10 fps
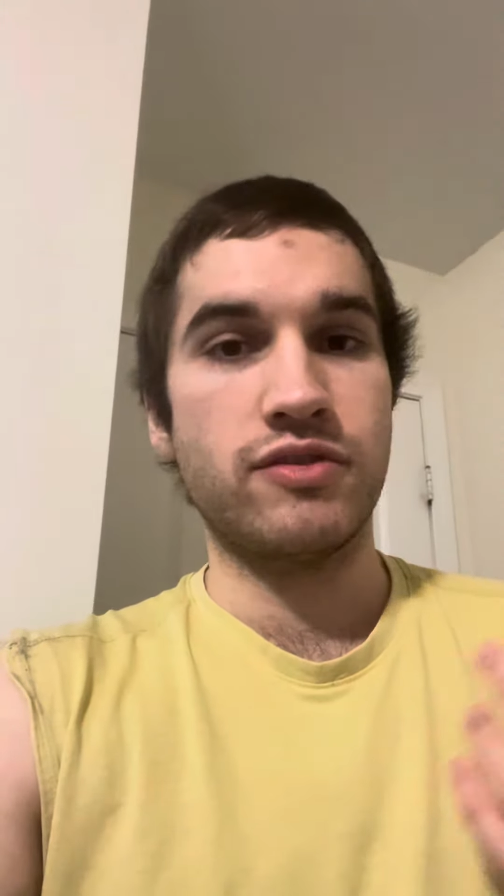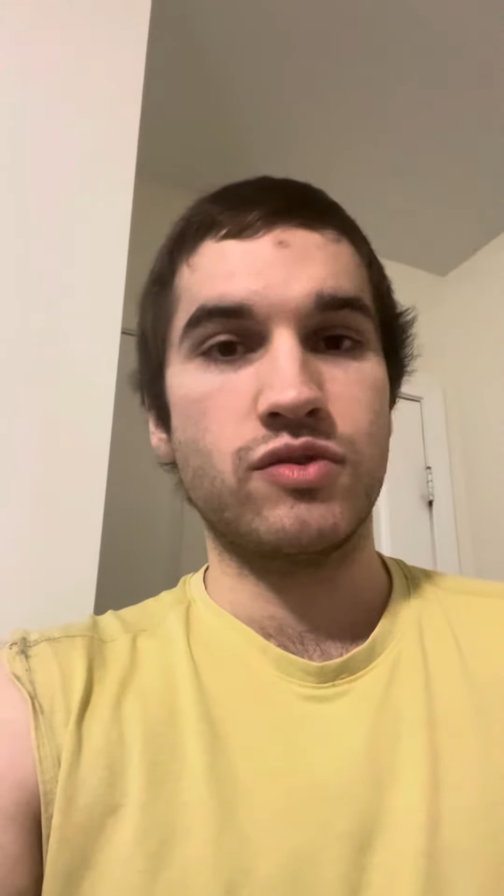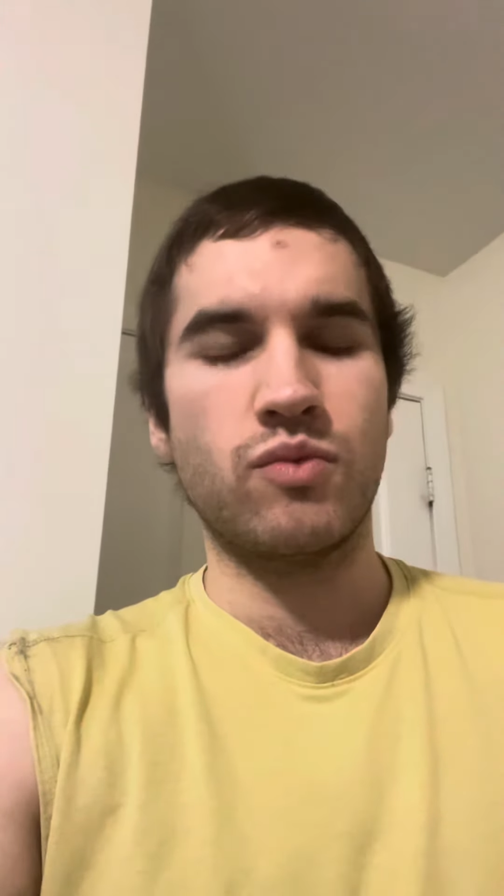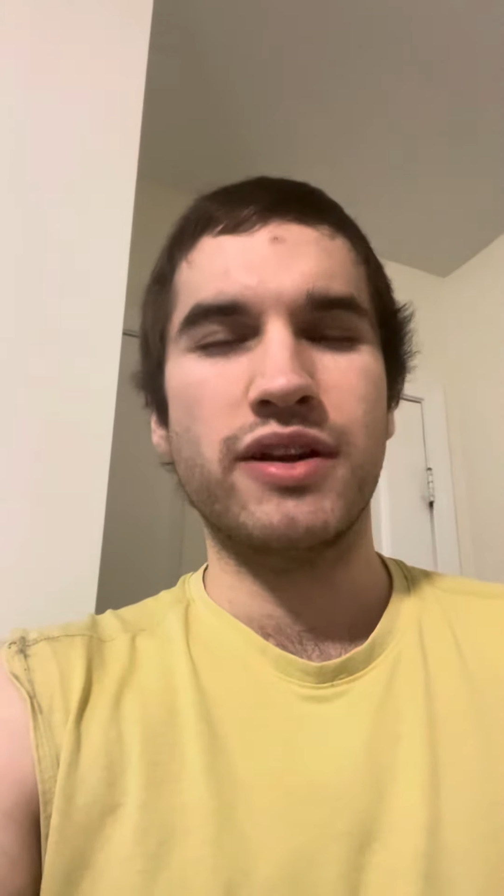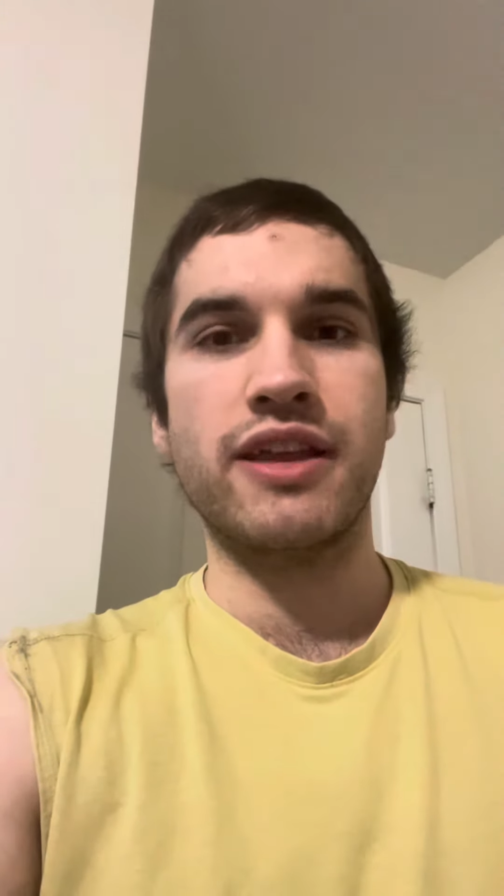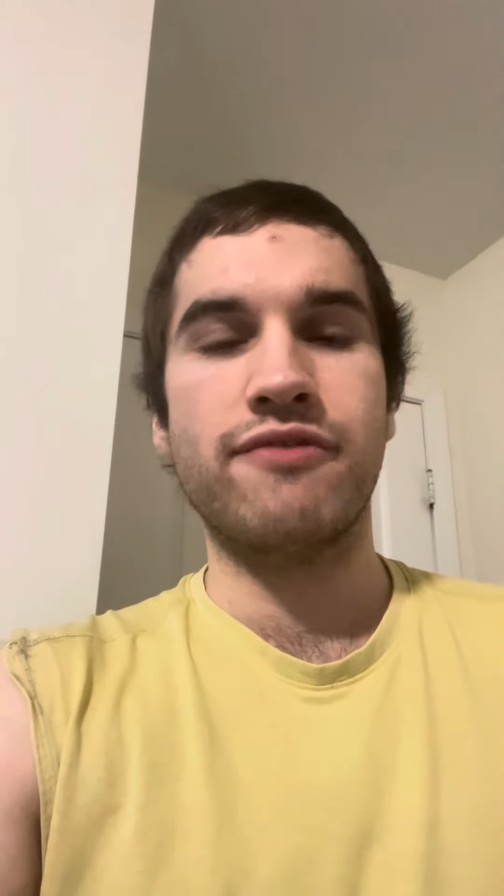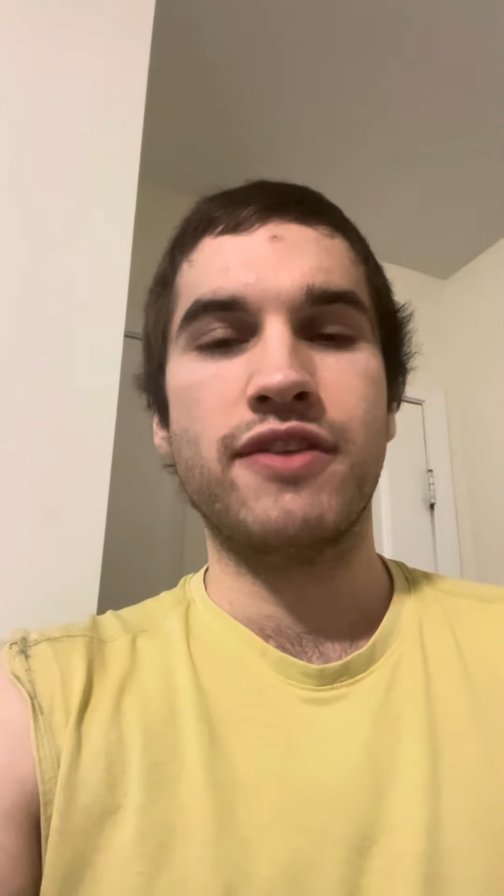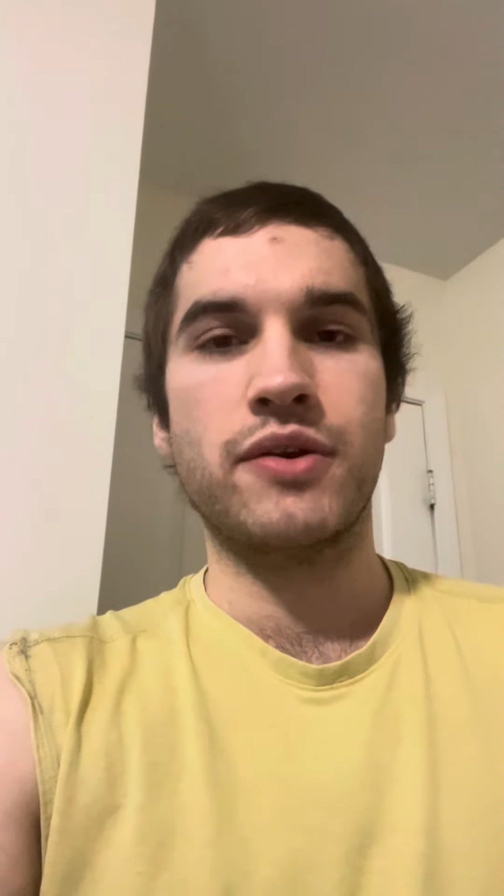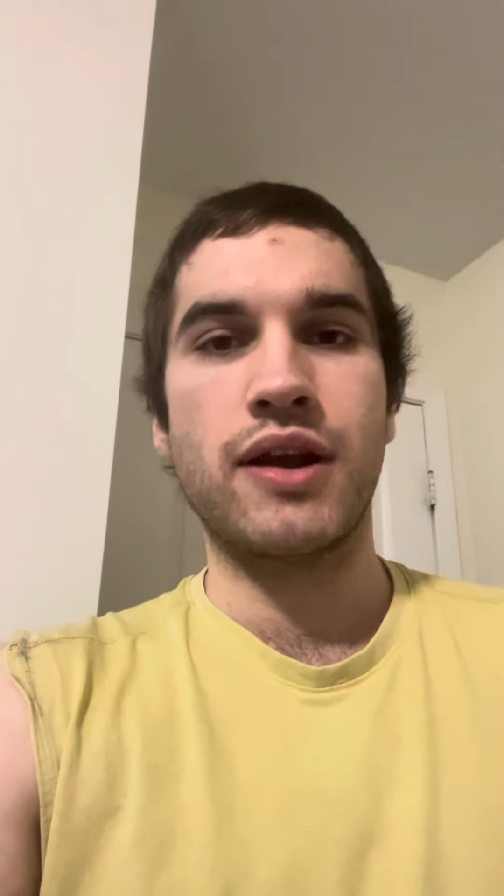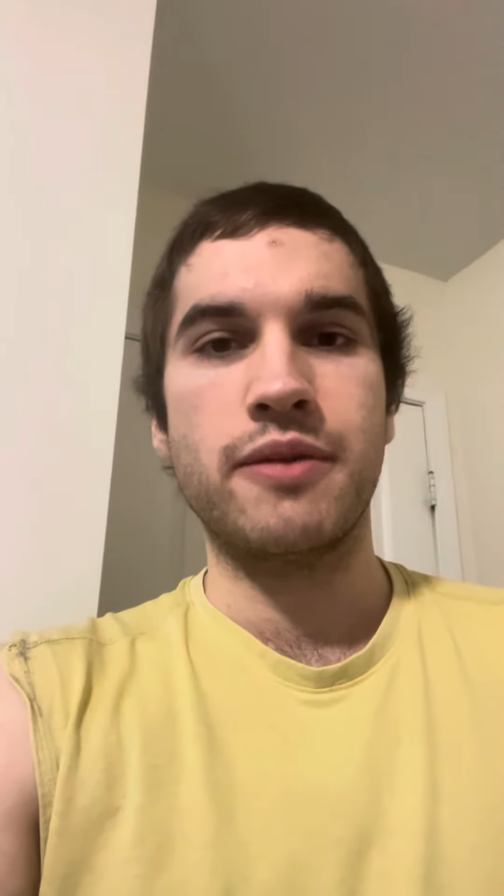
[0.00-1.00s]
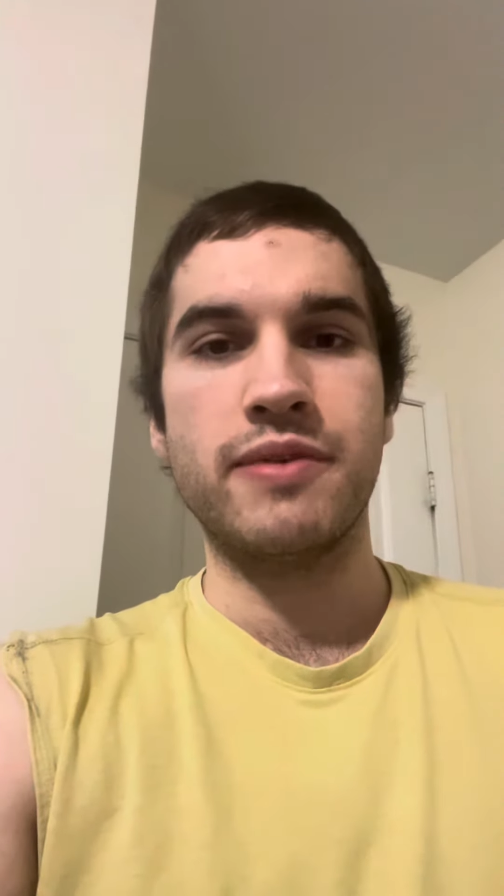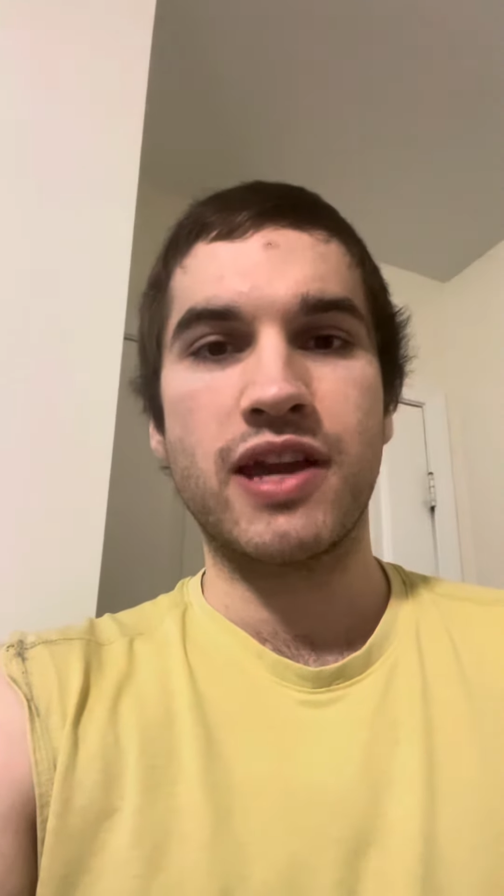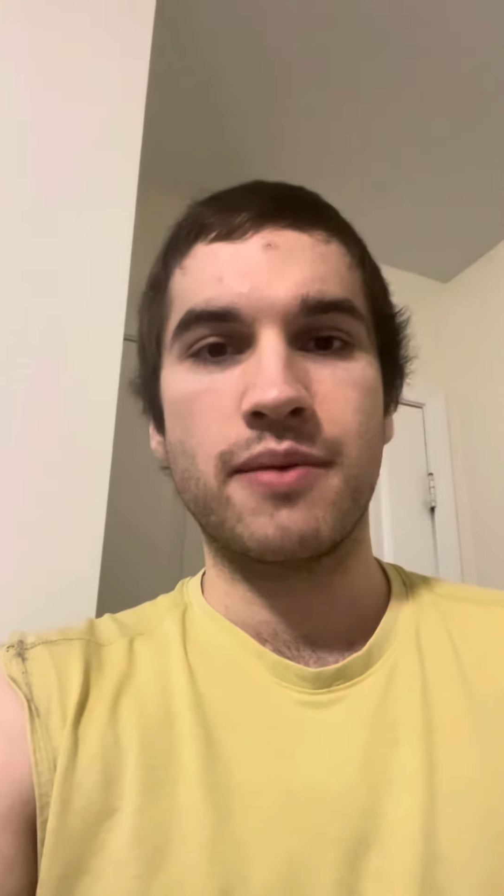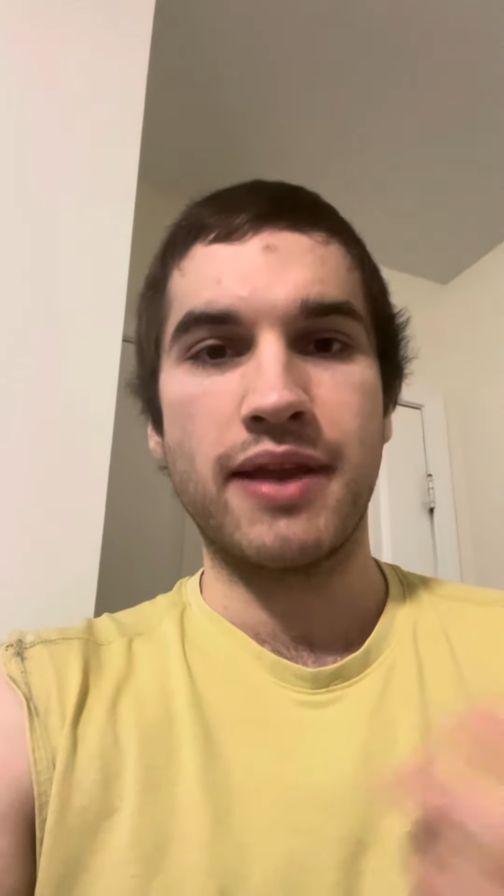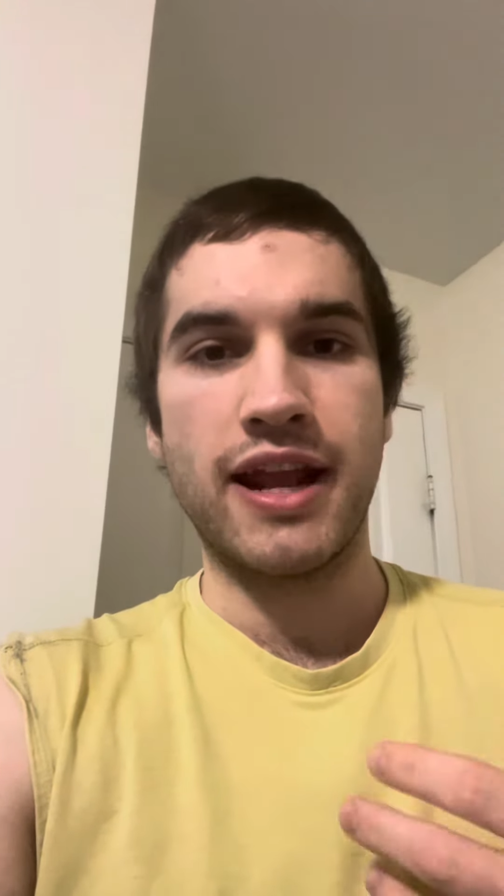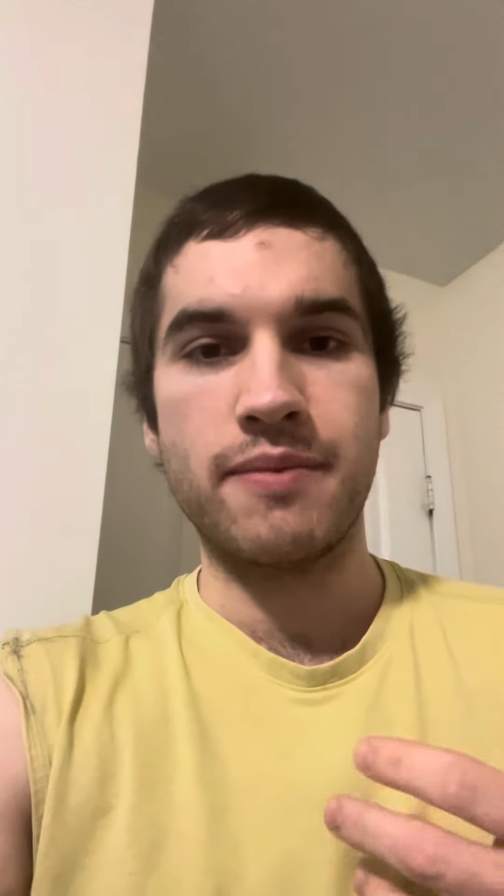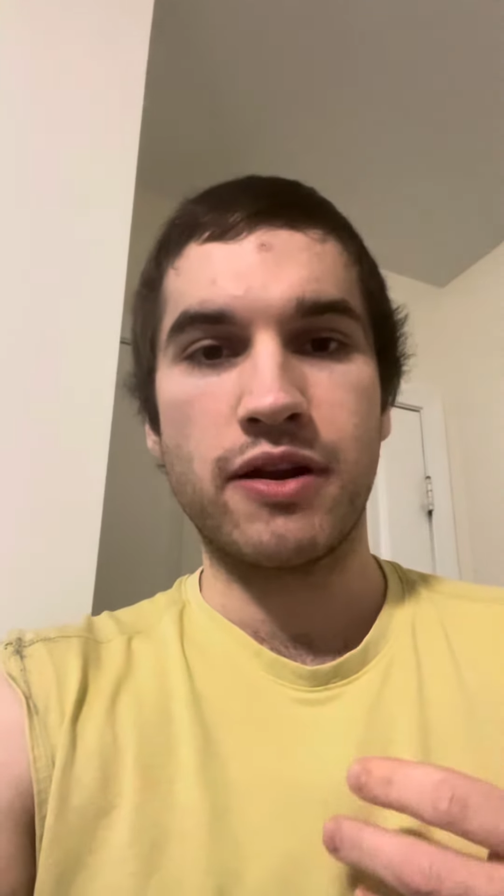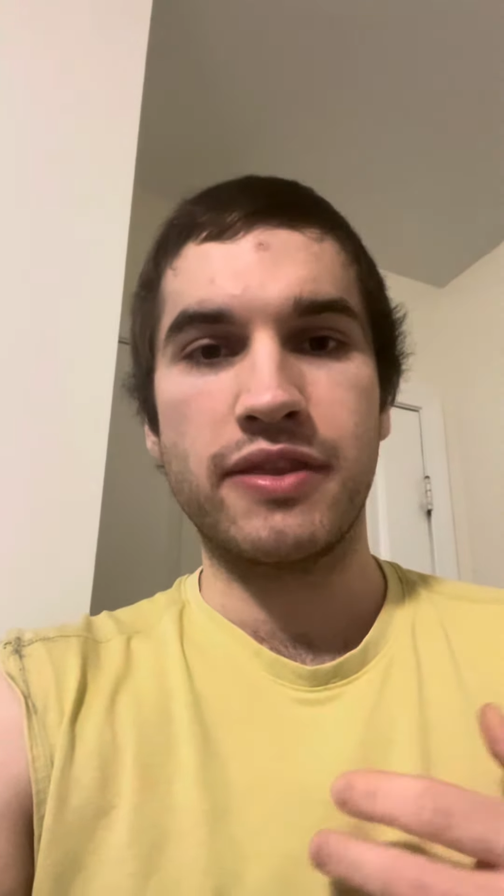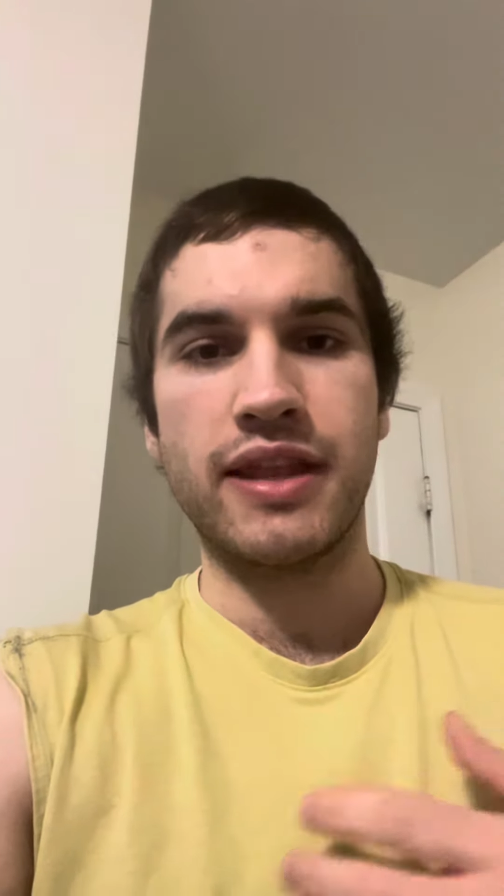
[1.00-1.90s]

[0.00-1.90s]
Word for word: one day figure out how to become an animator,